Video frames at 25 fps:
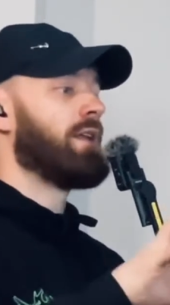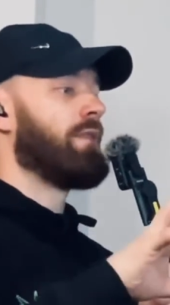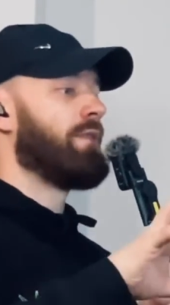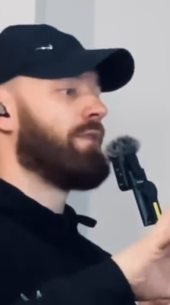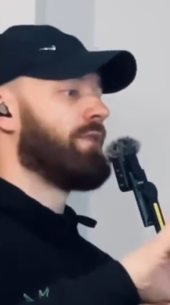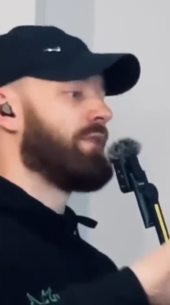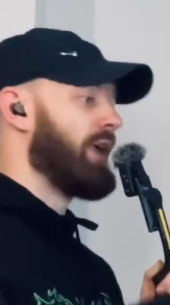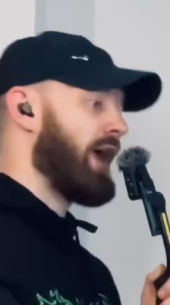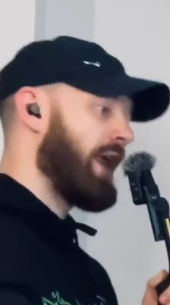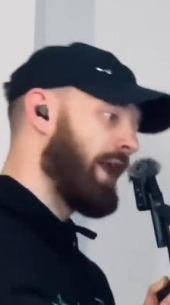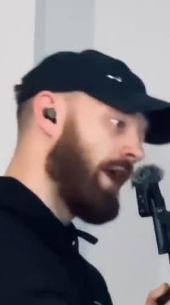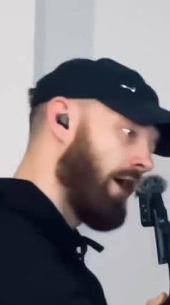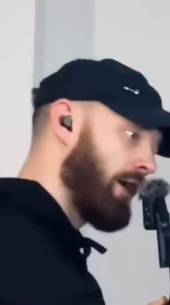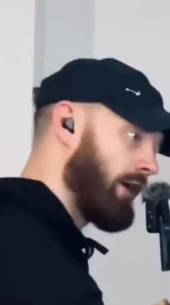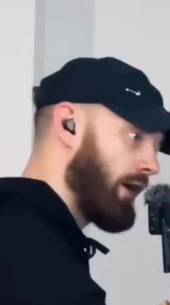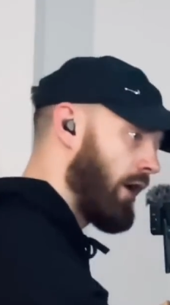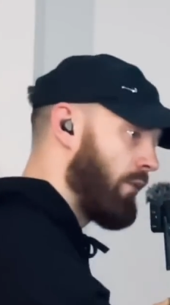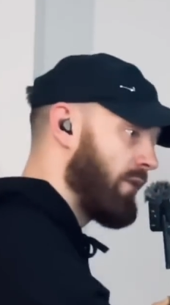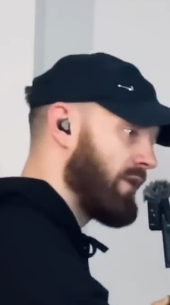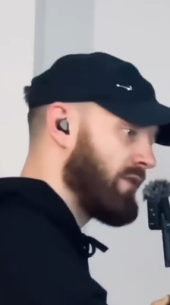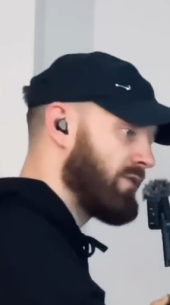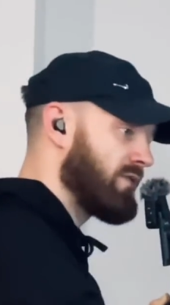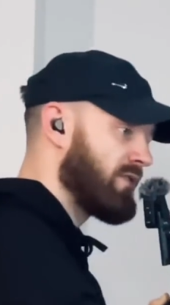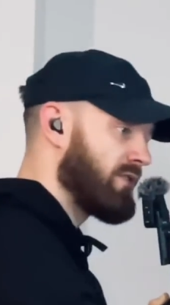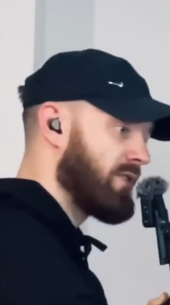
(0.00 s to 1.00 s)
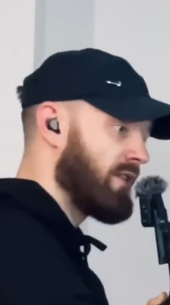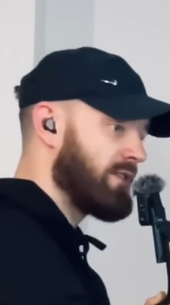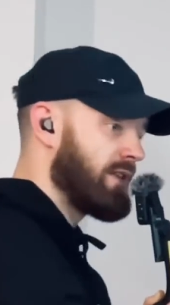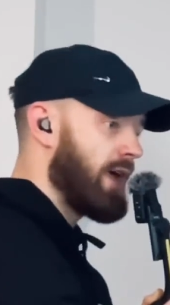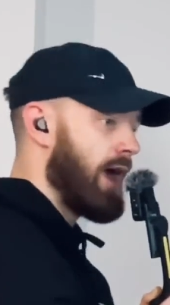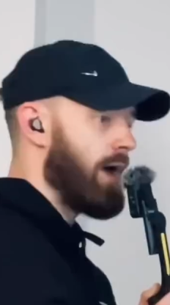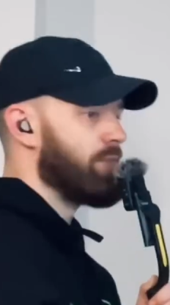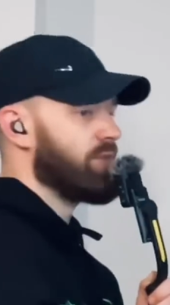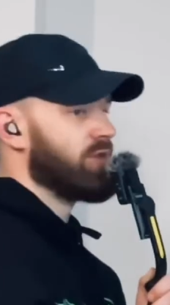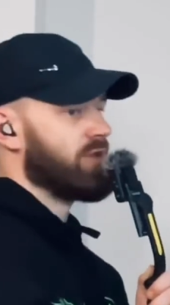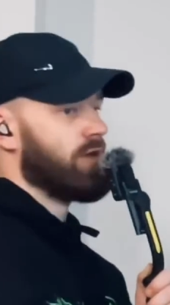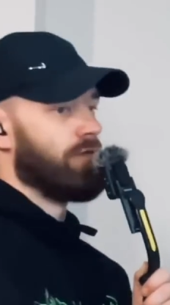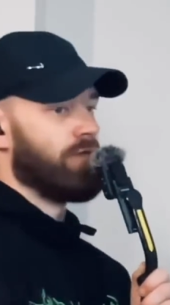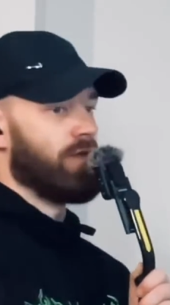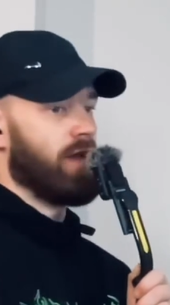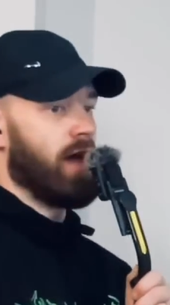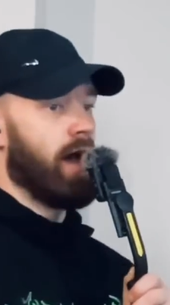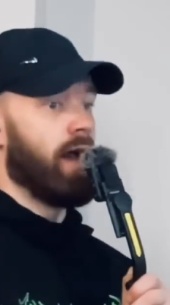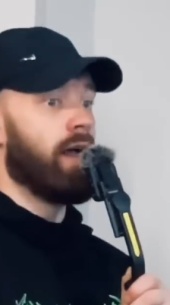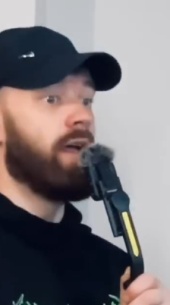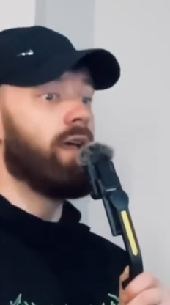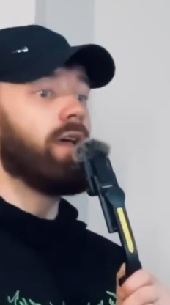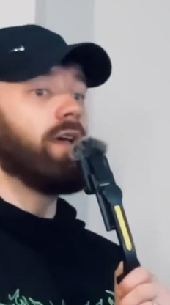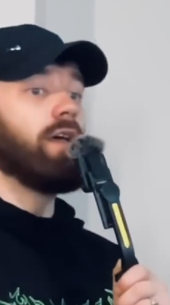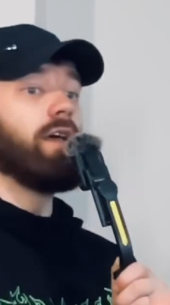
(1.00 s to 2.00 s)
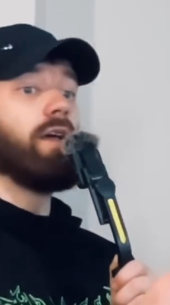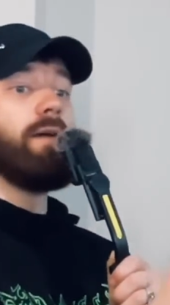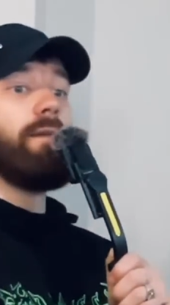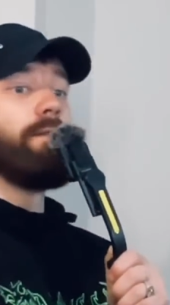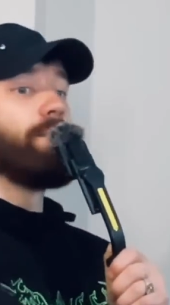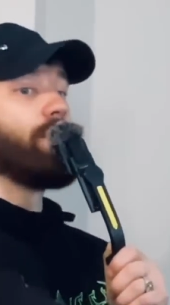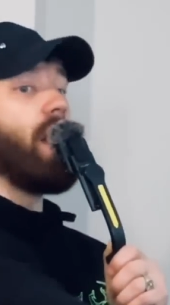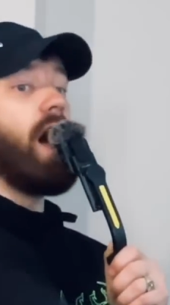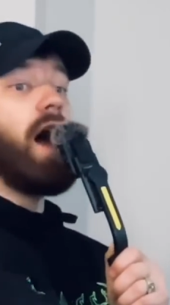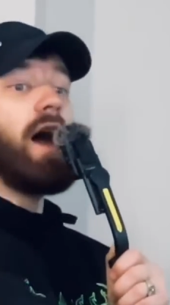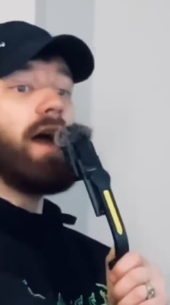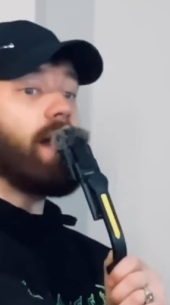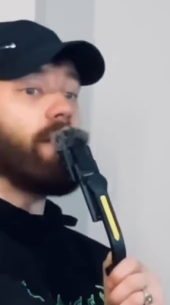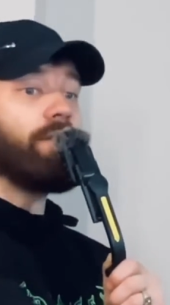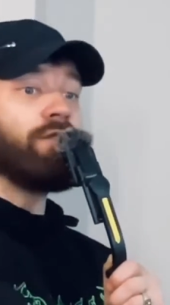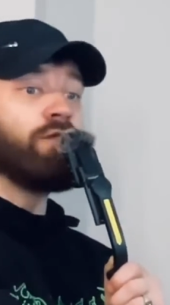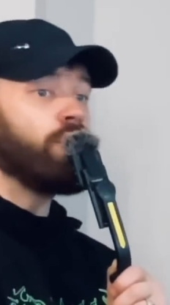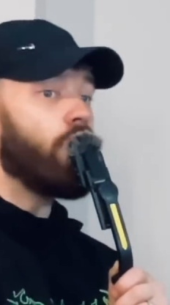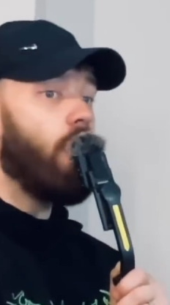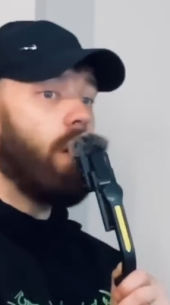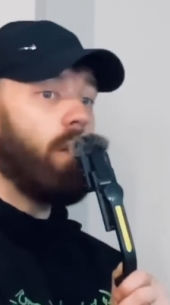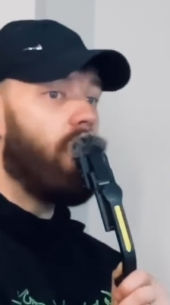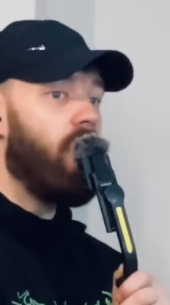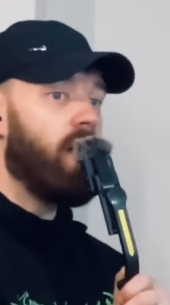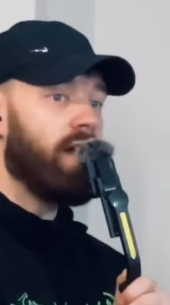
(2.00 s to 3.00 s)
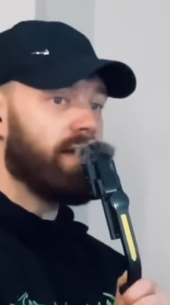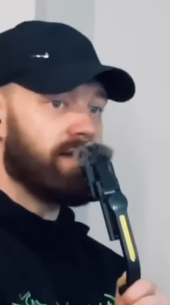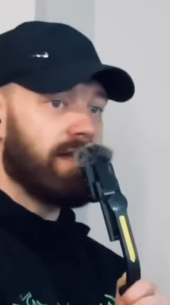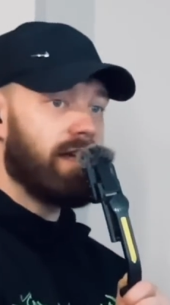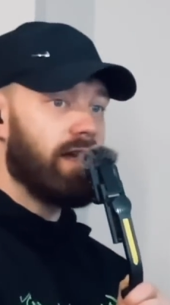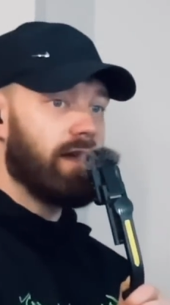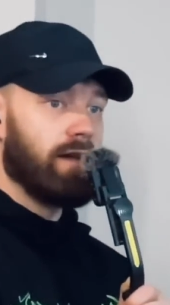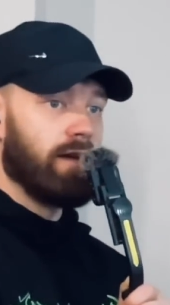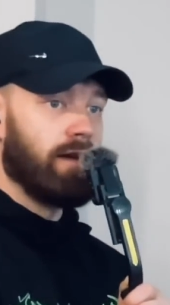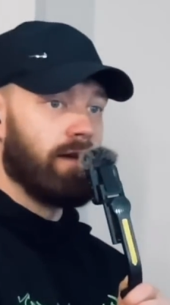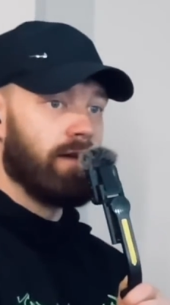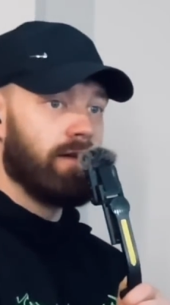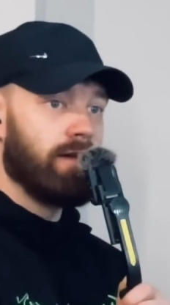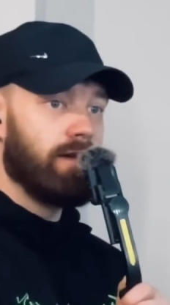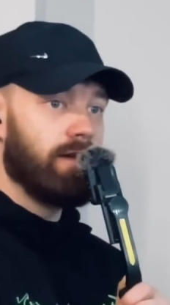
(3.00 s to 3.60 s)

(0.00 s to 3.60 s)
and then I go into the depths of that. I have no idea.